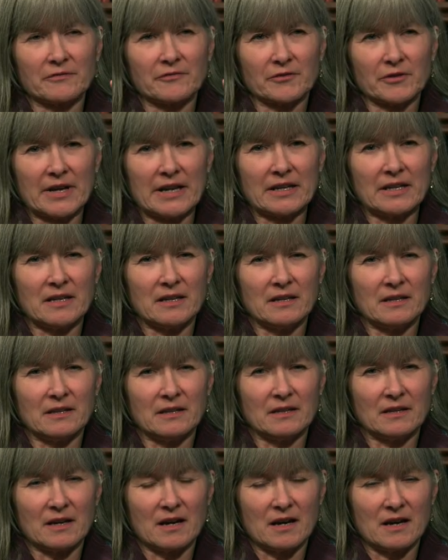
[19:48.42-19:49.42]
for
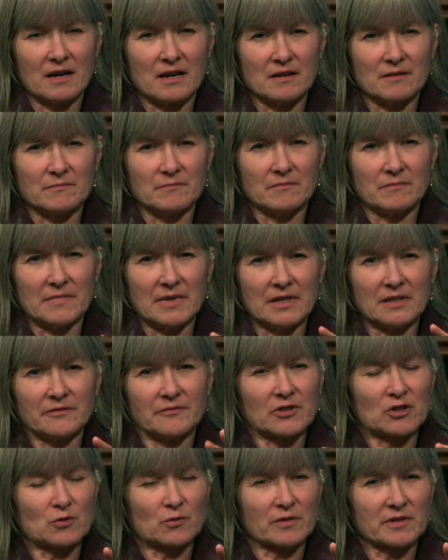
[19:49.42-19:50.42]
any um,
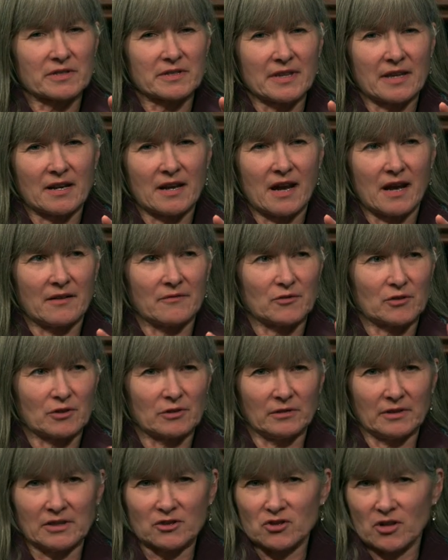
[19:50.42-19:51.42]
individuals that have
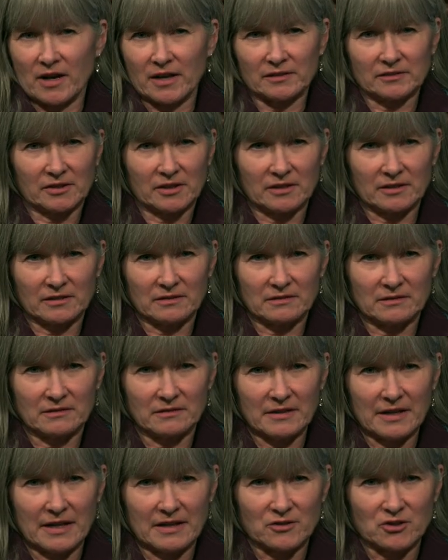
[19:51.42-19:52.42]
early childhood
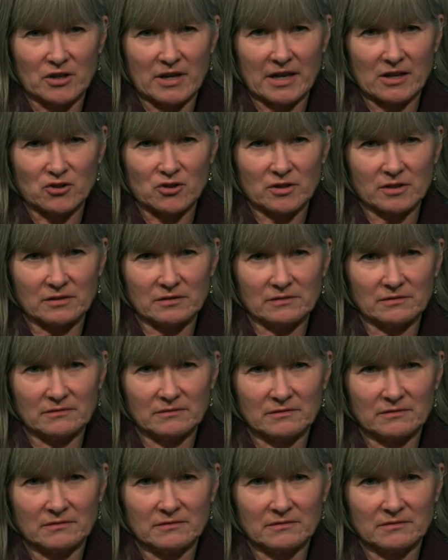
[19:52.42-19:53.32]
mm-hmm. education? Mm -hmm.